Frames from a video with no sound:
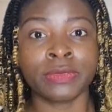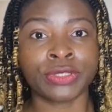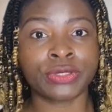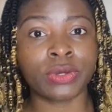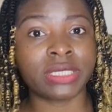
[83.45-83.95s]

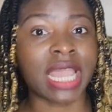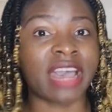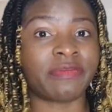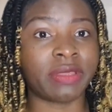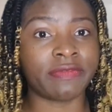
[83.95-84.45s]
So there
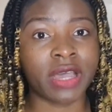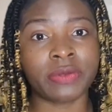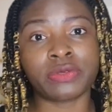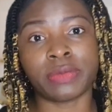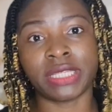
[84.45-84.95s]
have been
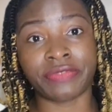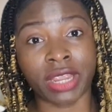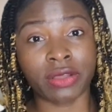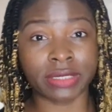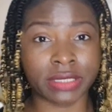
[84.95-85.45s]
found to be
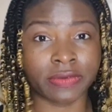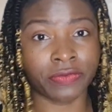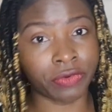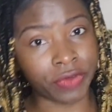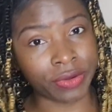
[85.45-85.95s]
different causes of
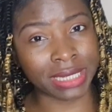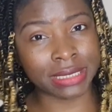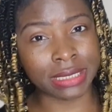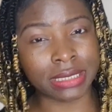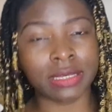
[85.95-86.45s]
ovarian
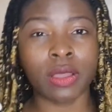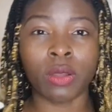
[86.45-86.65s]
cysts.